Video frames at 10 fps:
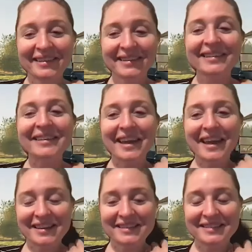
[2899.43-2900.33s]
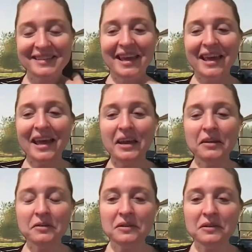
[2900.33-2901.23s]
world. Yes. Maybe that
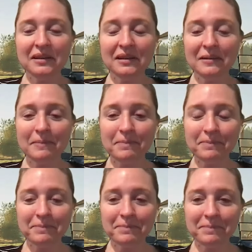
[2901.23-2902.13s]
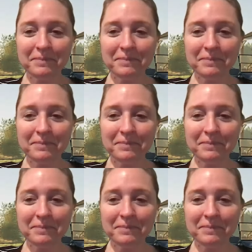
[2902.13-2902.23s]
Harrison guy was even